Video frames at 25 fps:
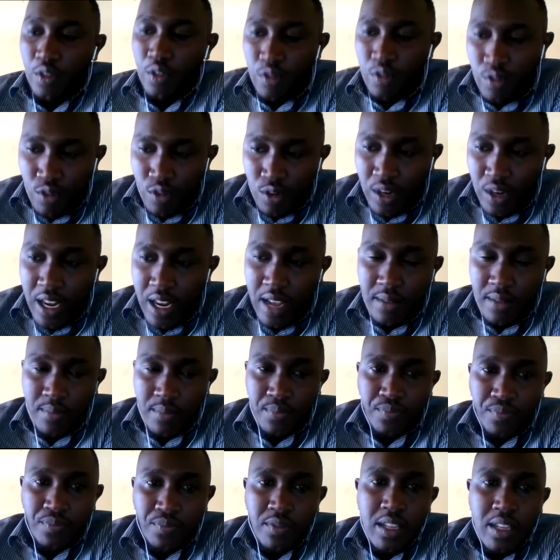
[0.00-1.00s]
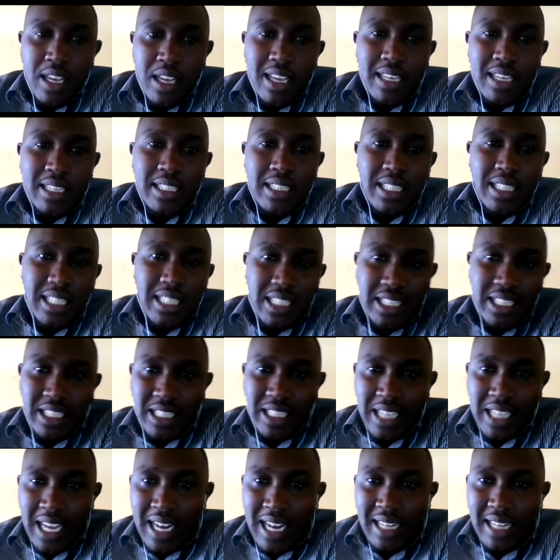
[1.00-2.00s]
food
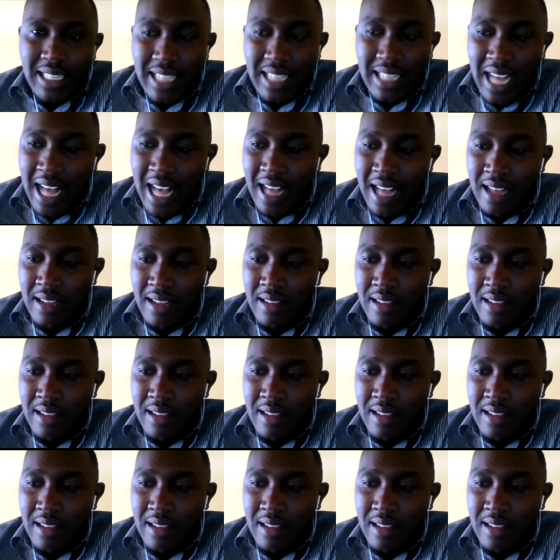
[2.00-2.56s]
shelter